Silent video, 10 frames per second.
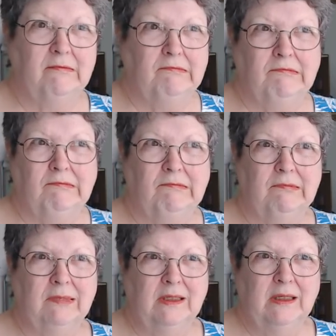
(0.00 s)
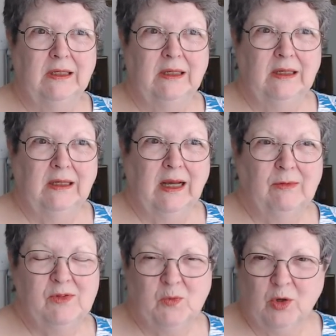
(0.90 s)
Uh, I
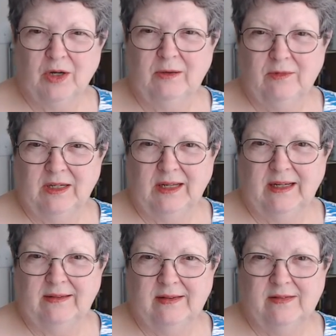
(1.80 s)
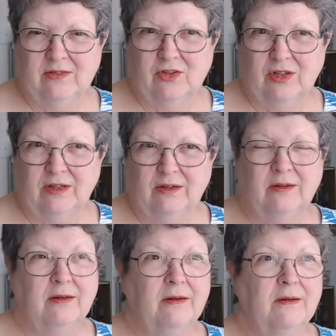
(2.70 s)
was working when I had this chair.
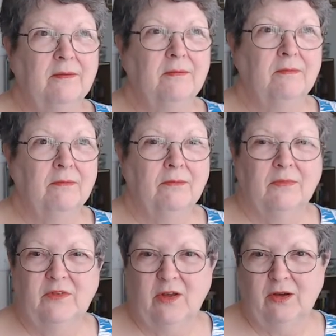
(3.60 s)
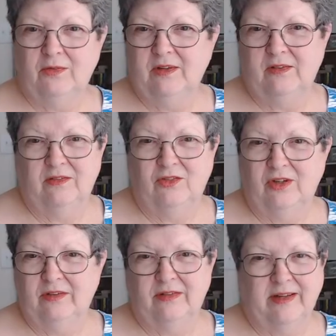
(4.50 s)
So this is
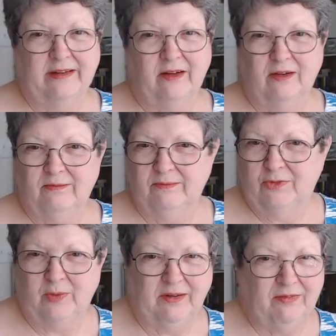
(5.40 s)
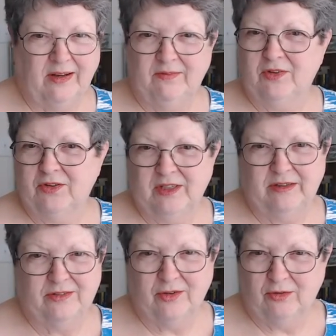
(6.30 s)
chair's like uh, 25, 30
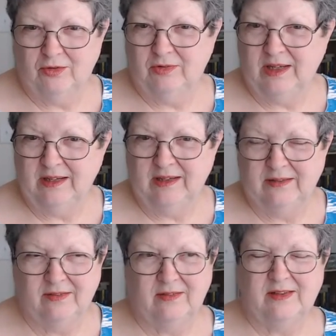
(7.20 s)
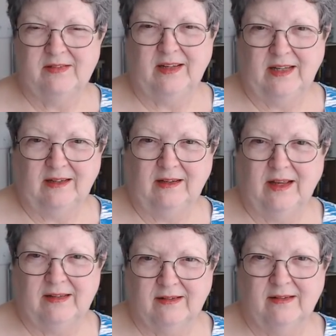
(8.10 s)
years old, and it's the seat
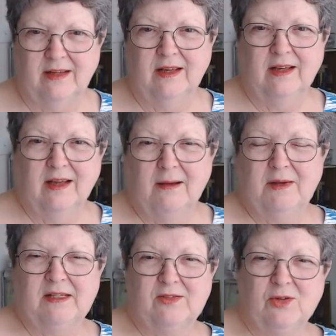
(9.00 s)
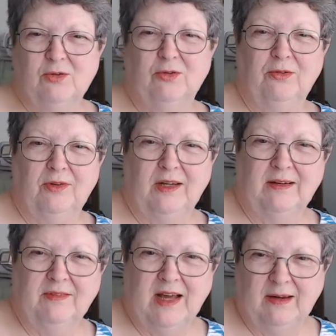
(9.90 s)
has come unscrewed, and
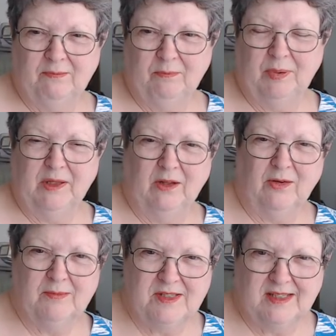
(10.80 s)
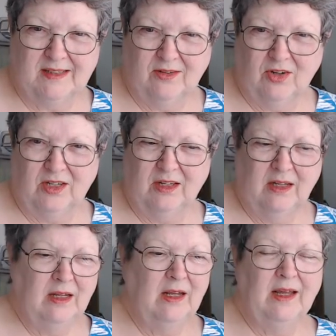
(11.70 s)
I've got a pillow I'm sitting on,
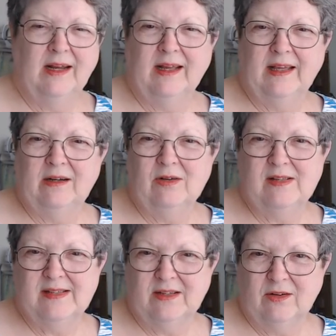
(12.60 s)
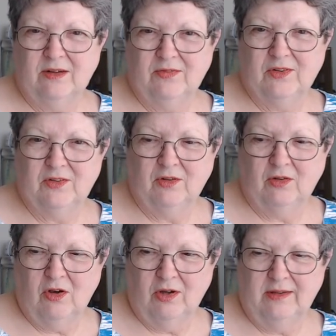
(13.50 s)
and I can only sit on it for so
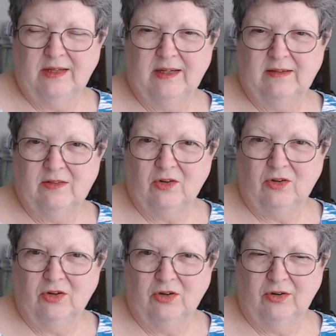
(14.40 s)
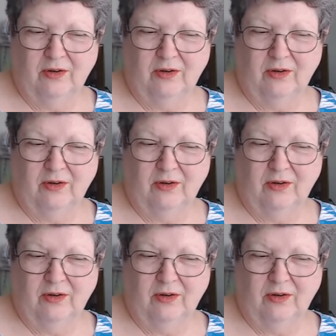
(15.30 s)
long, and then I start hurting.